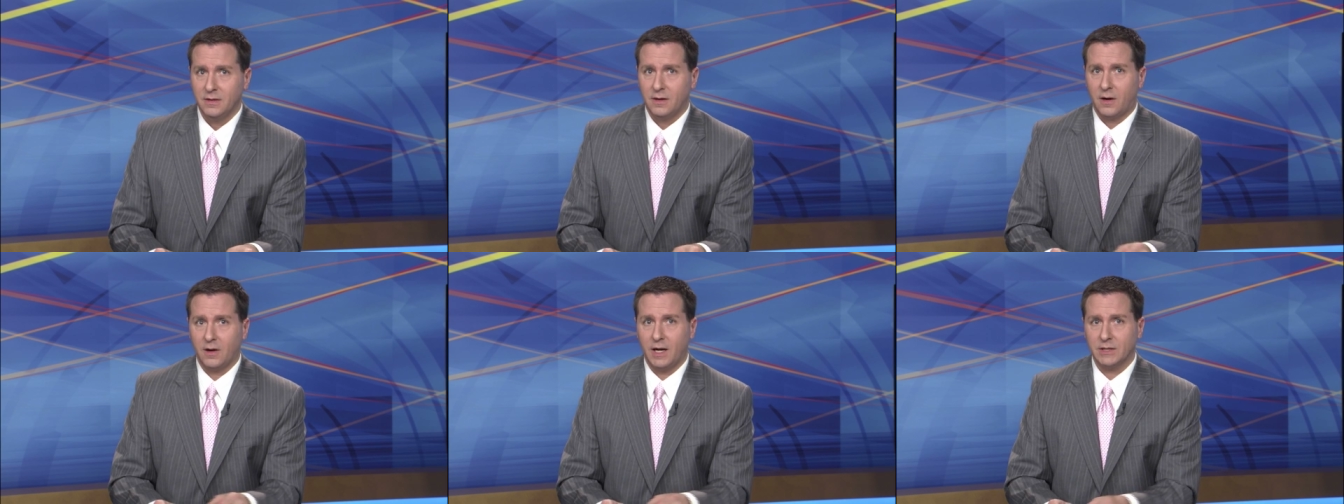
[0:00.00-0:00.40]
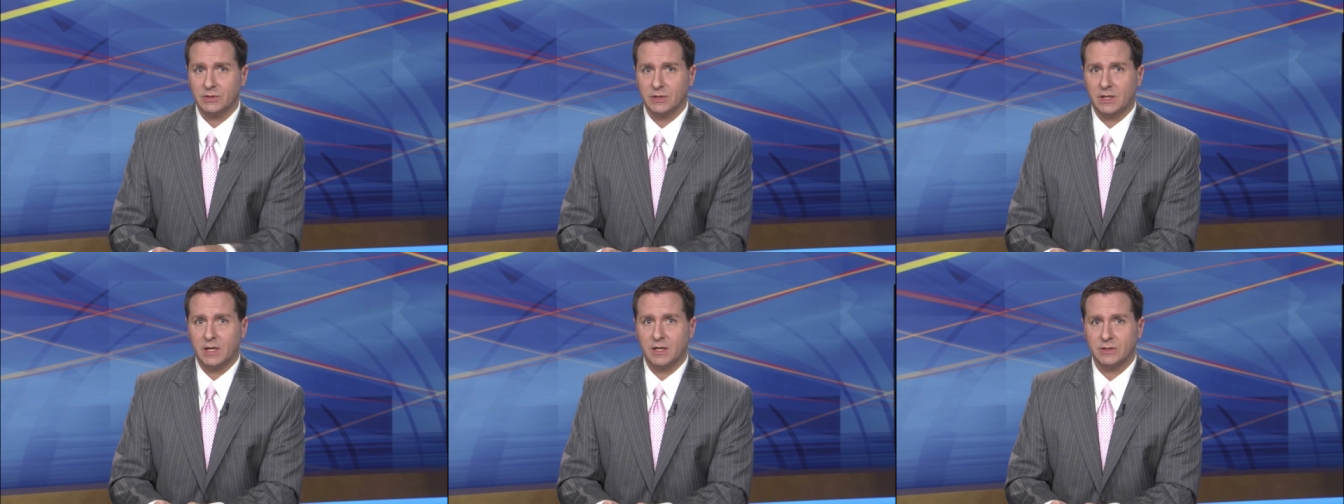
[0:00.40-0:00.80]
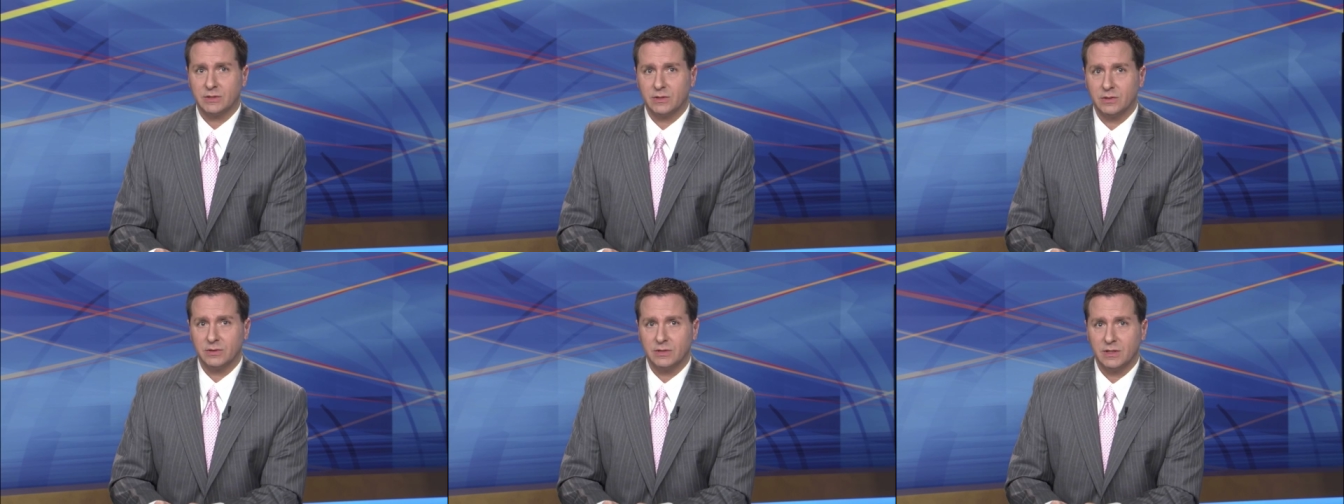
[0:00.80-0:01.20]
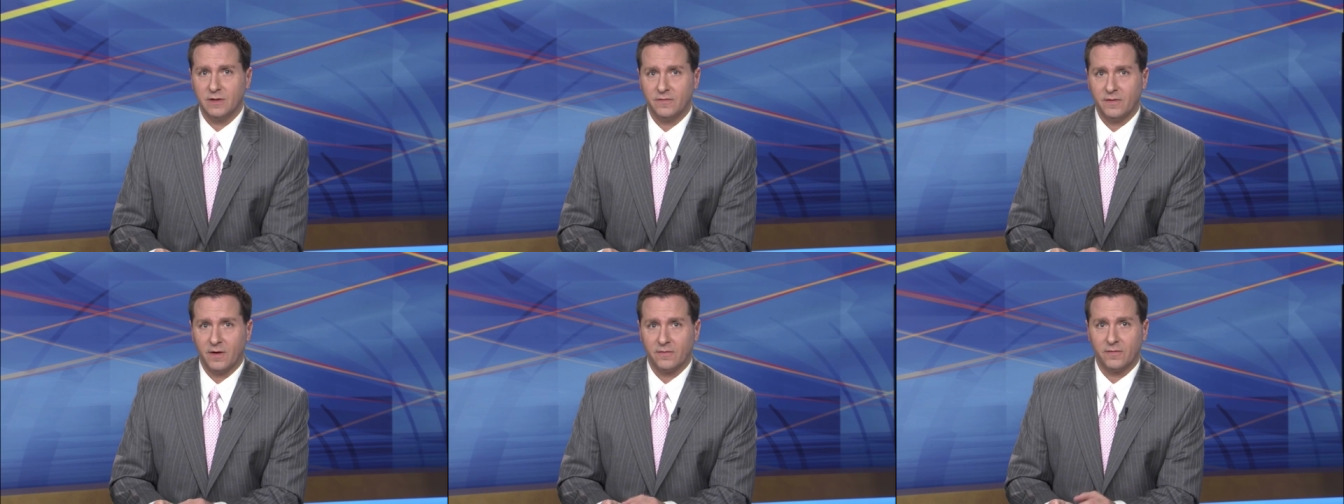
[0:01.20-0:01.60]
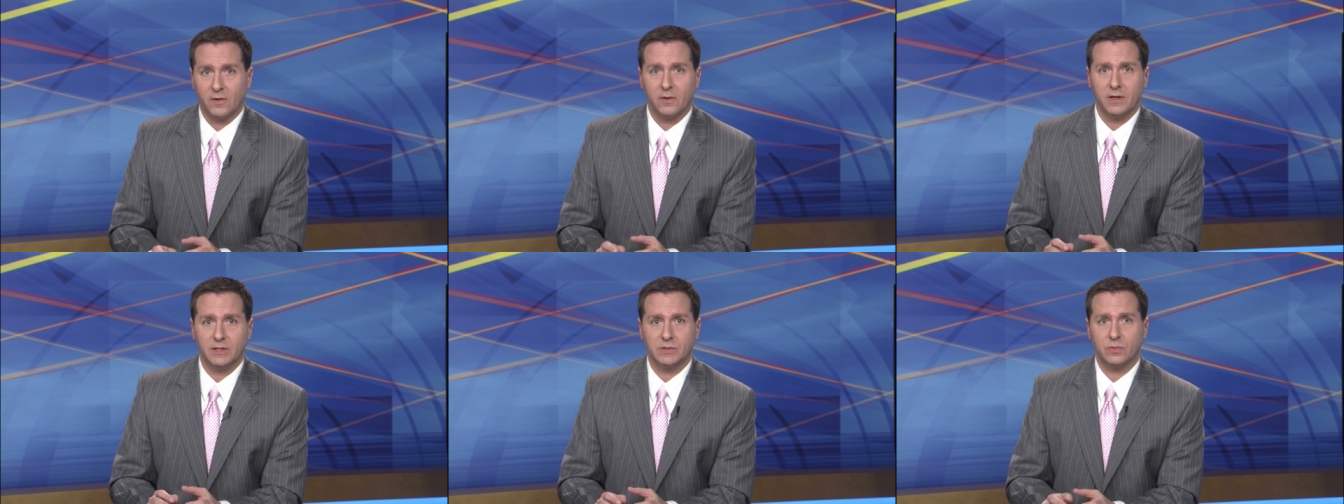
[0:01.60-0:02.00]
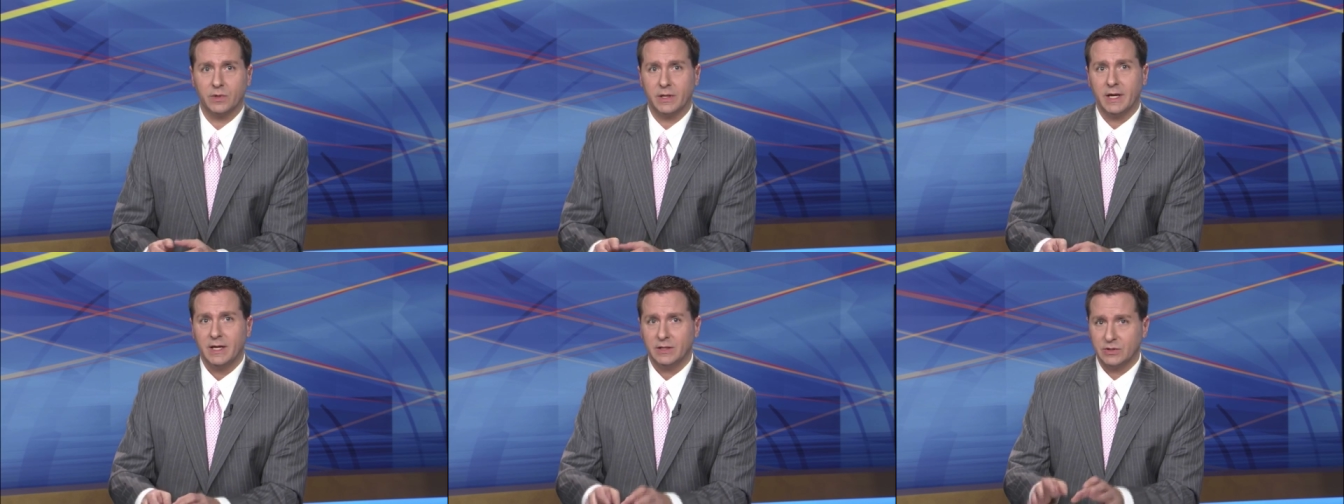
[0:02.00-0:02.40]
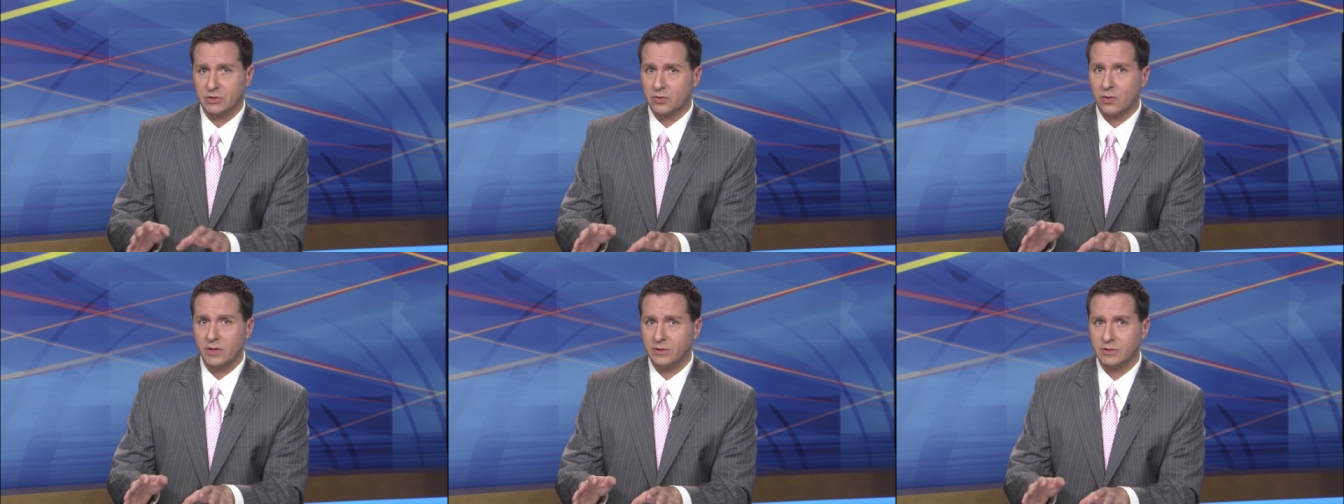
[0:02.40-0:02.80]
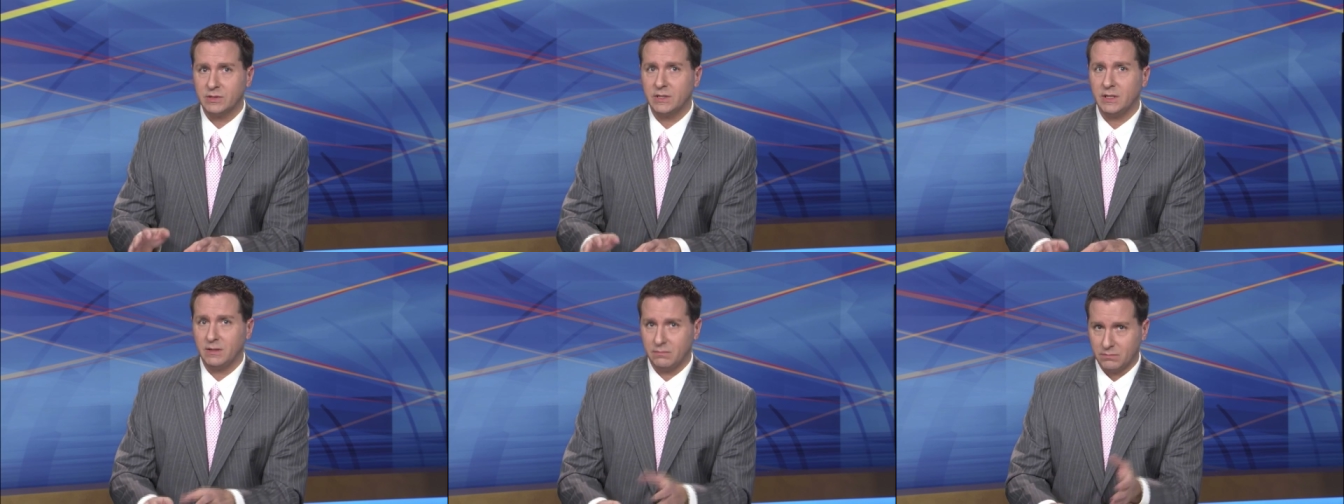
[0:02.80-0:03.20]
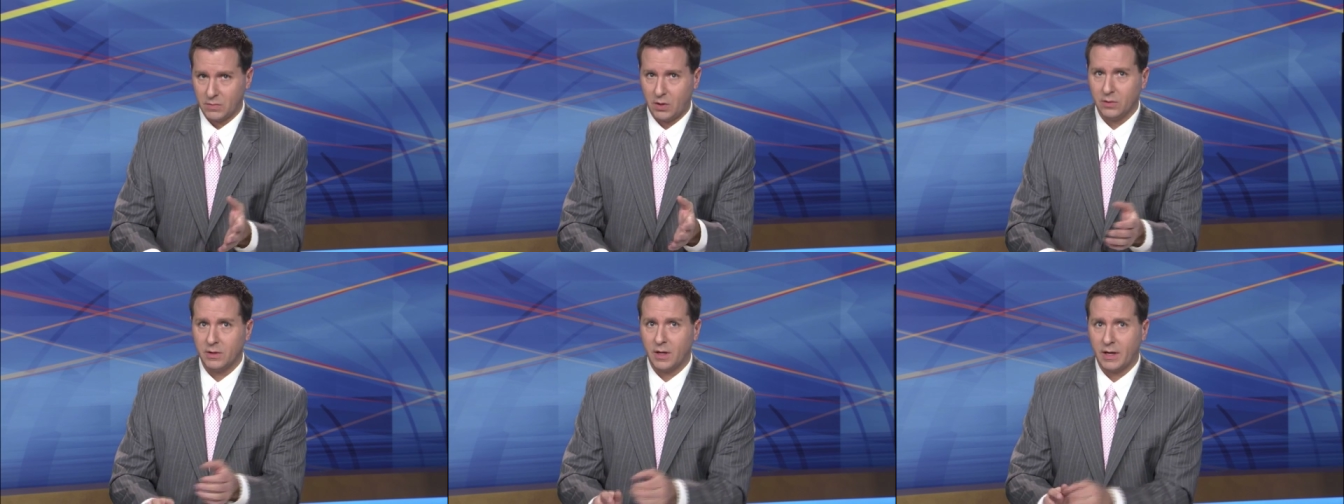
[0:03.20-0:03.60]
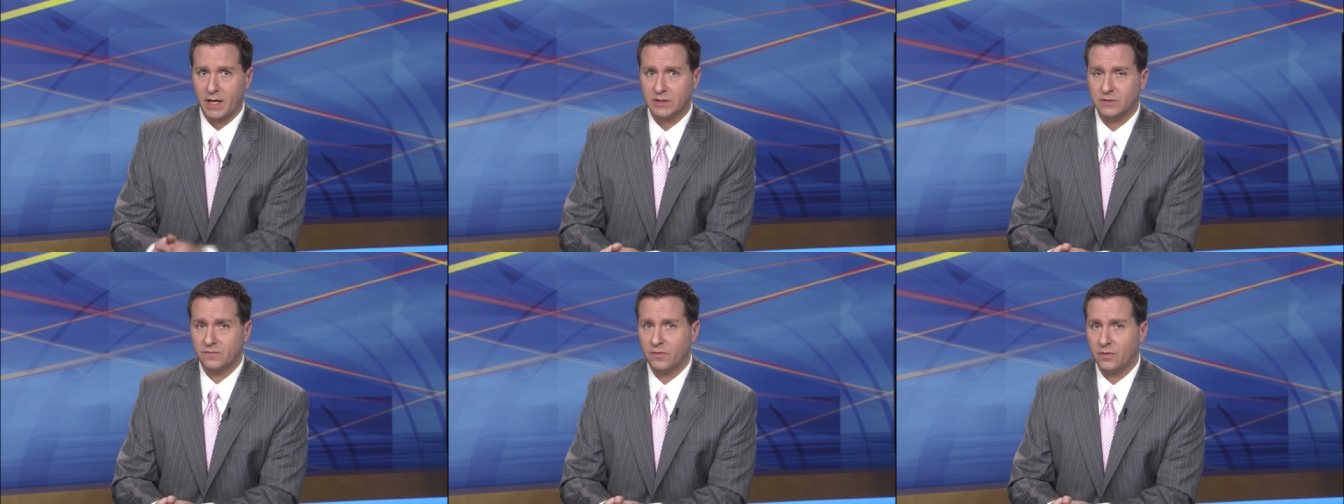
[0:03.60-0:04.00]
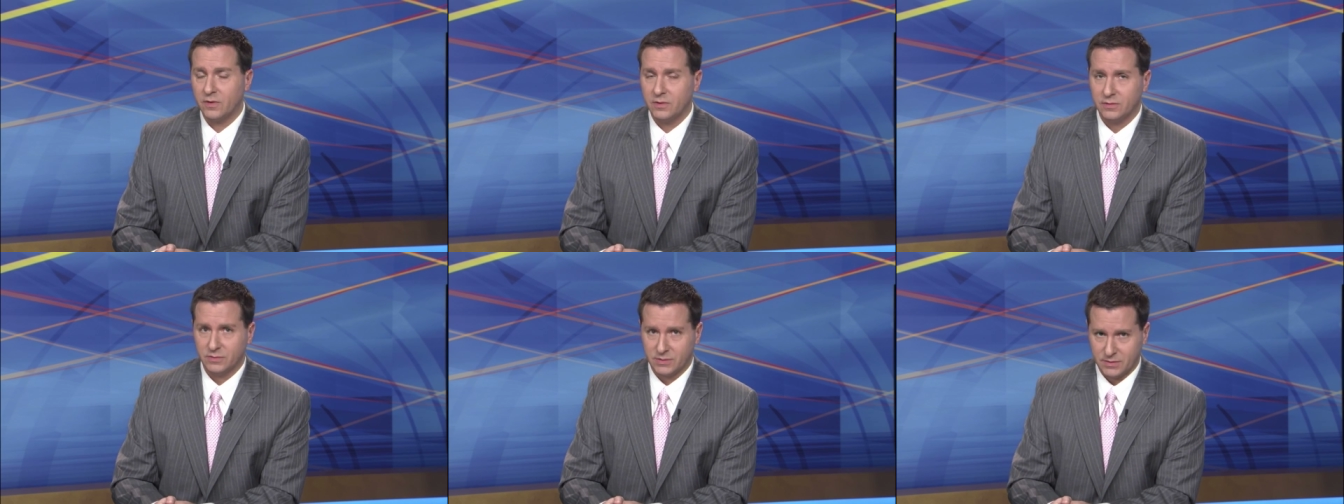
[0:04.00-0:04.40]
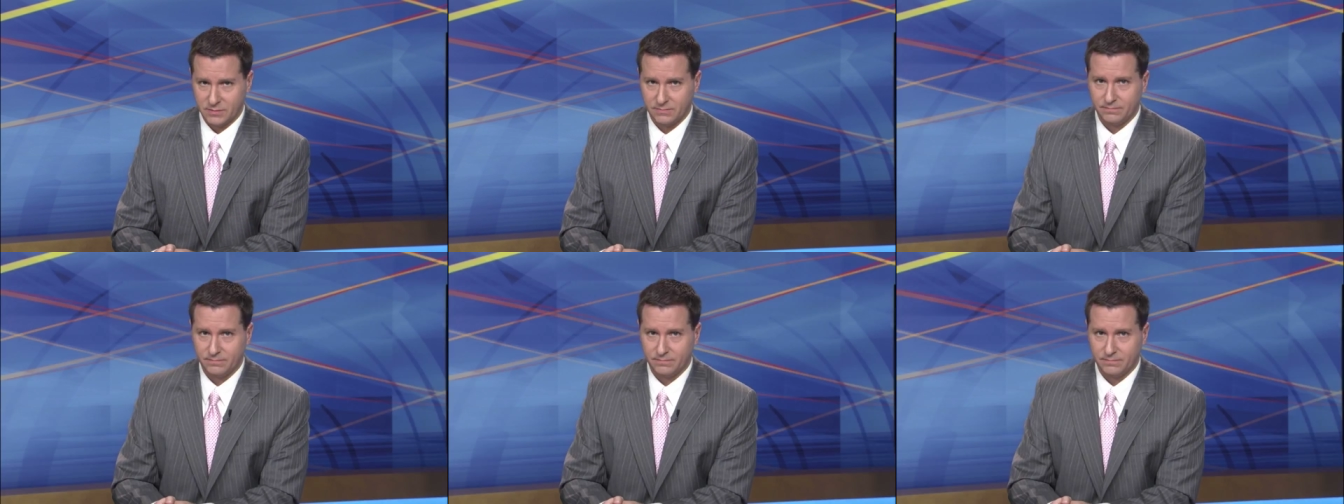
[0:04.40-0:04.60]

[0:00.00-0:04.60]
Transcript: Our Ashly Custer is in the Falfurrias with the story you'll see only on Action 4 News.